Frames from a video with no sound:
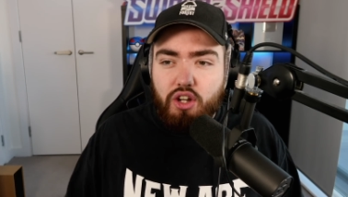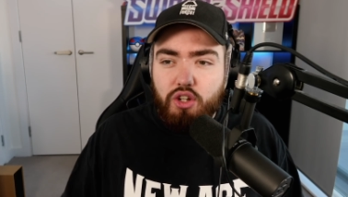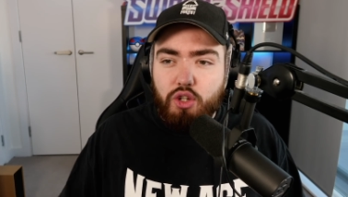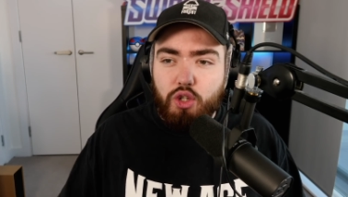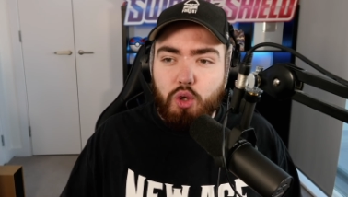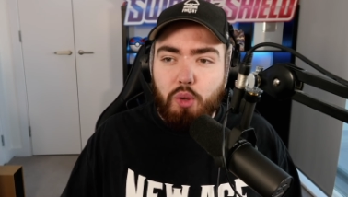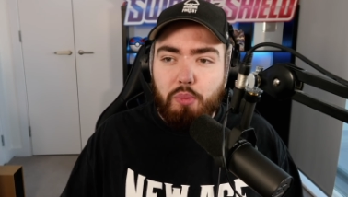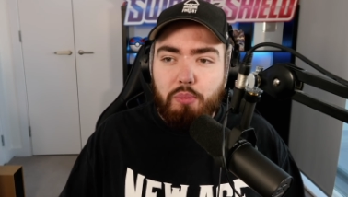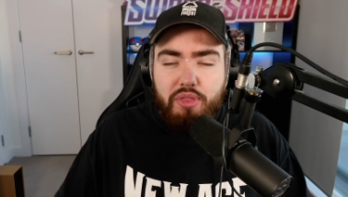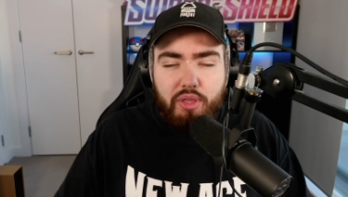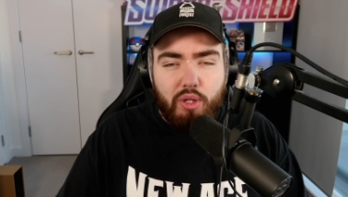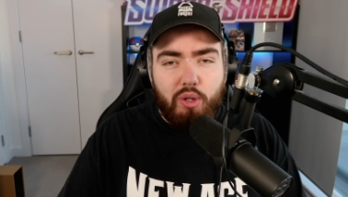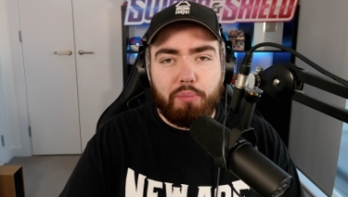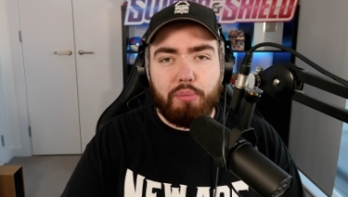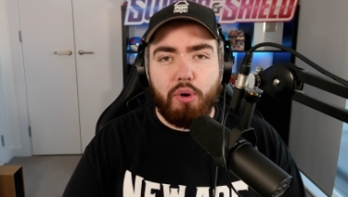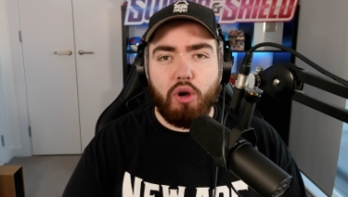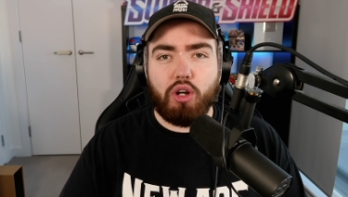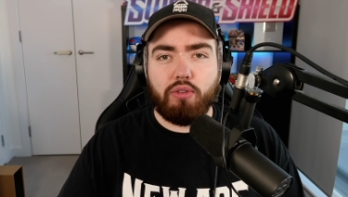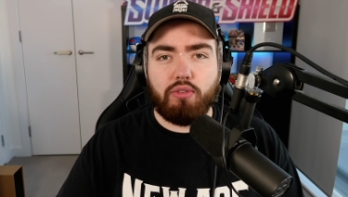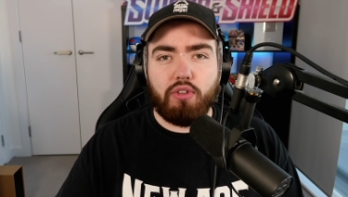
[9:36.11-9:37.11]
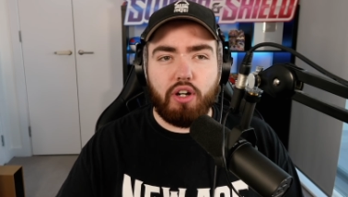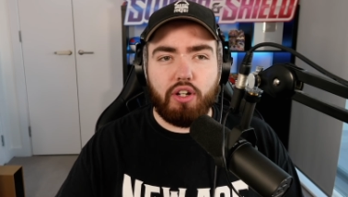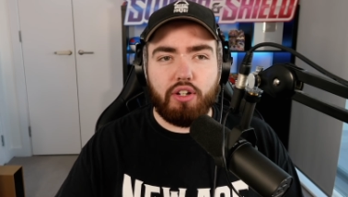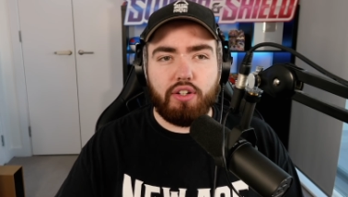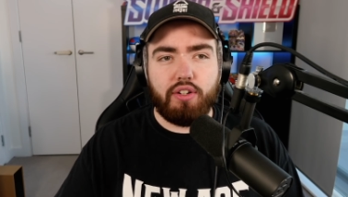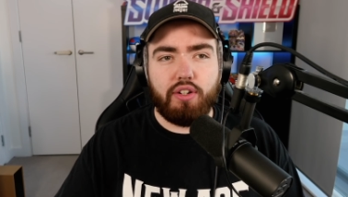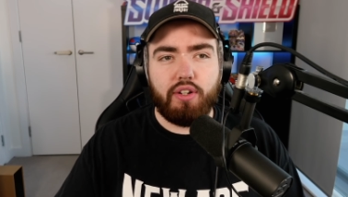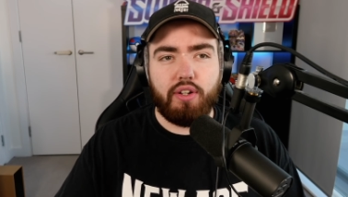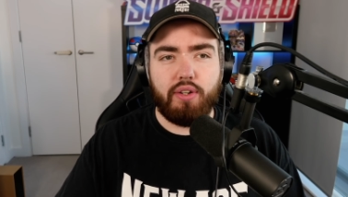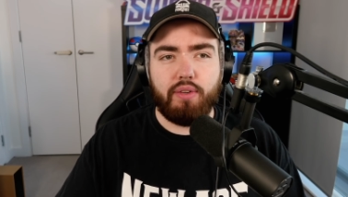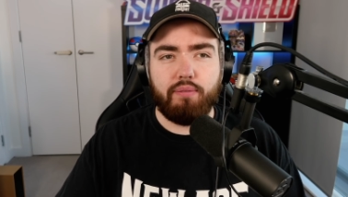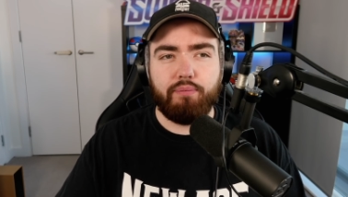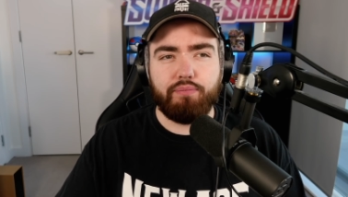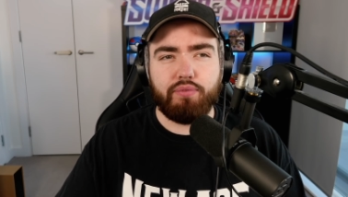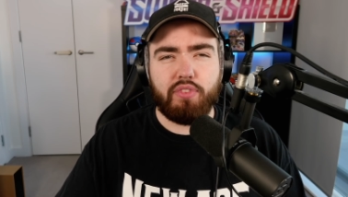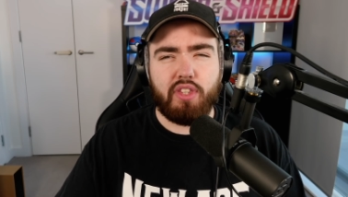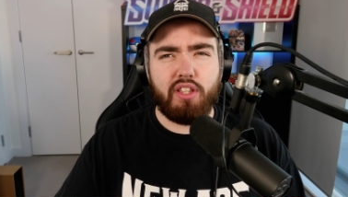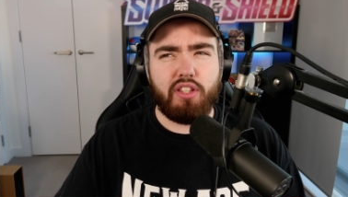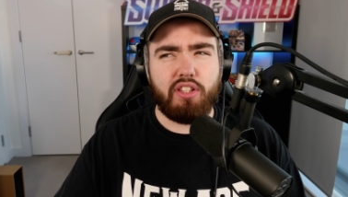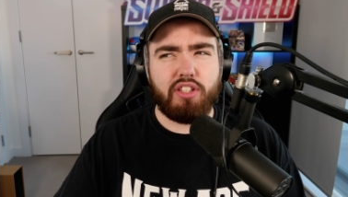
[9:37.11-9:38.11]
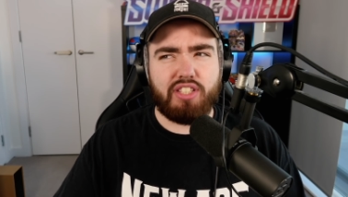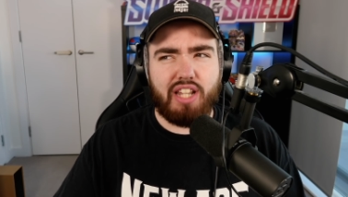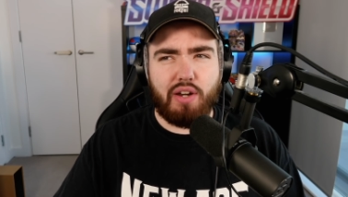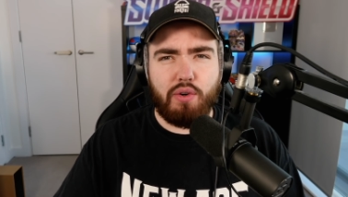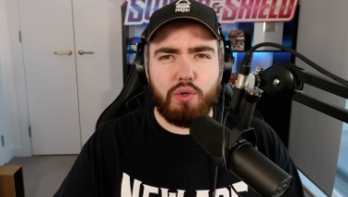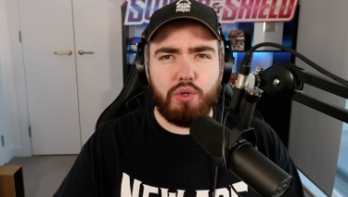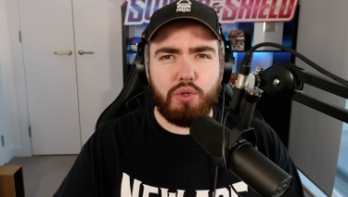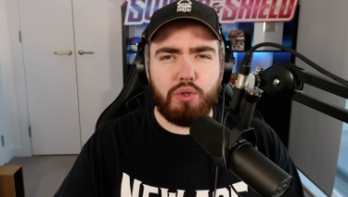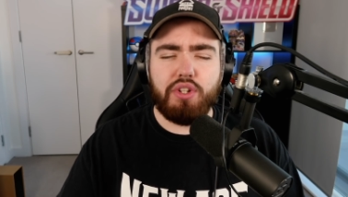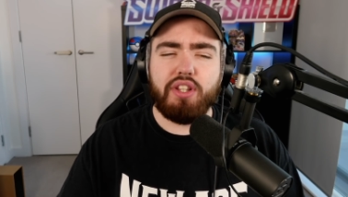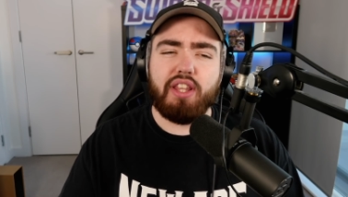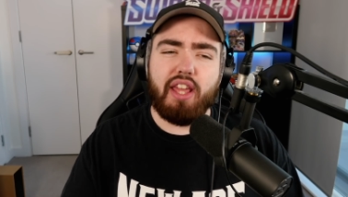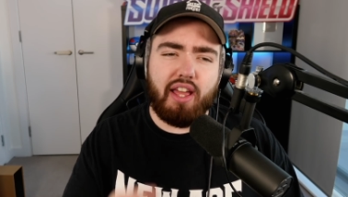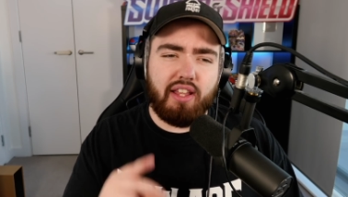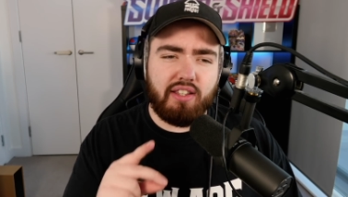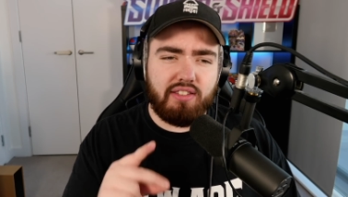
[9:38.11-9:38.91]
new mythical Pokemon Zarude, yeah,